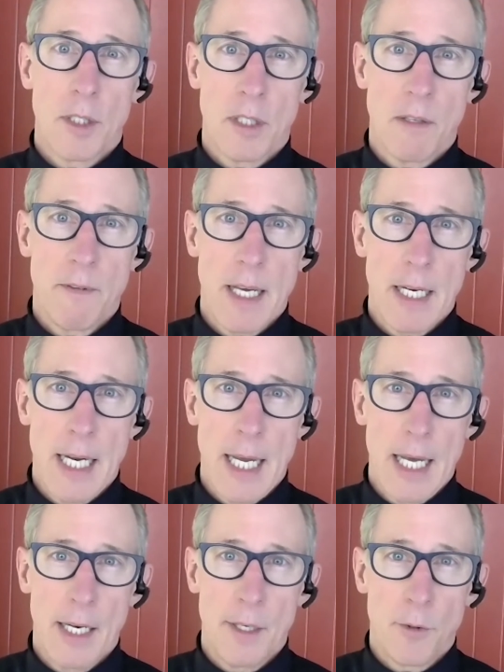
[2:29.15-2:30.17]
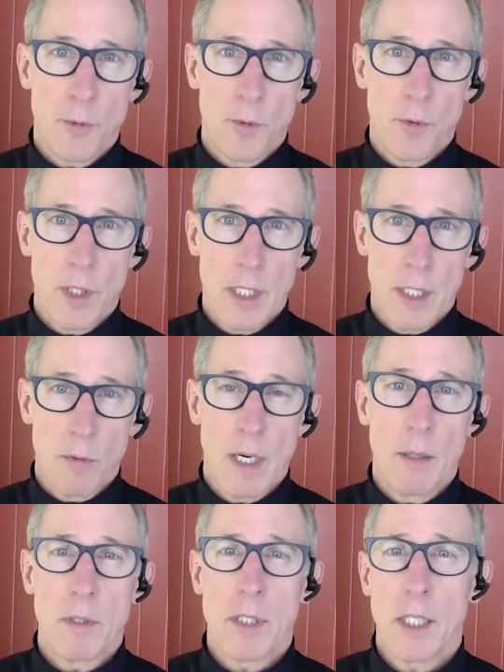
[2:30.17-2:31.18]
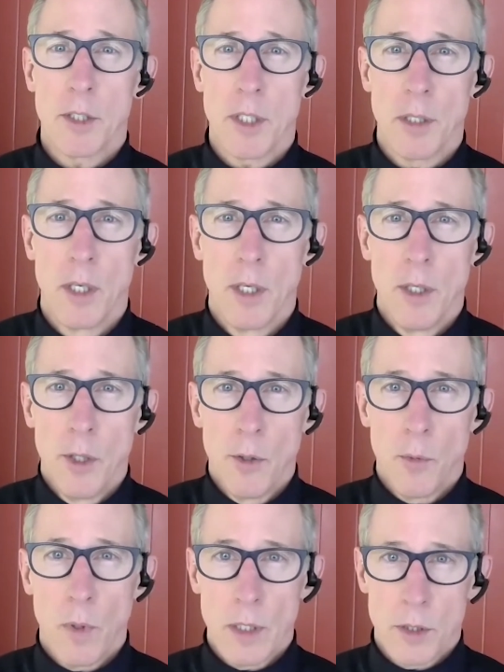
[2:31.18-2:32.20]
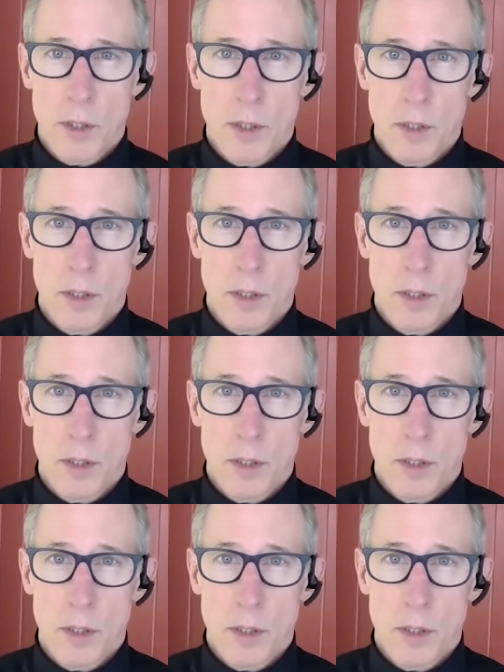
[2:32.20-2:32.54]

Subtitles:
that the Fed had through the Great Recession was